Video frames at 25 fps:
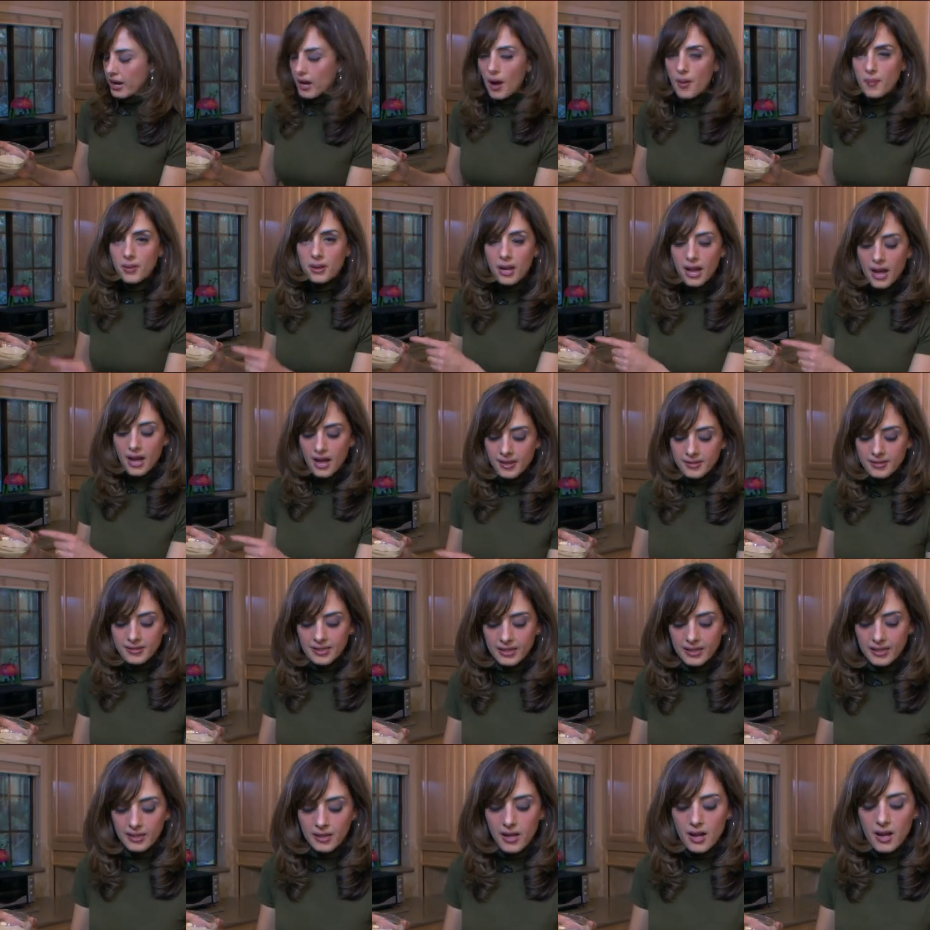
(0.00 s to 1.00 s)
I'm going to
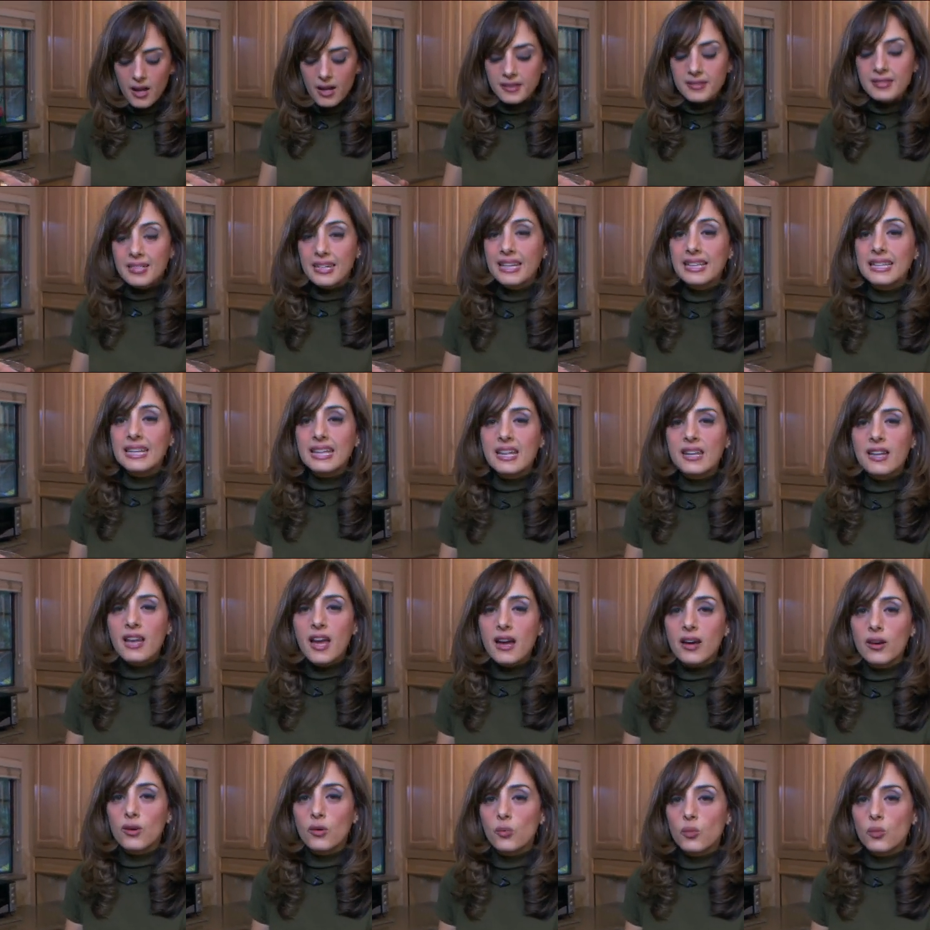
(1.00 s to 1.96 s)
add tahini,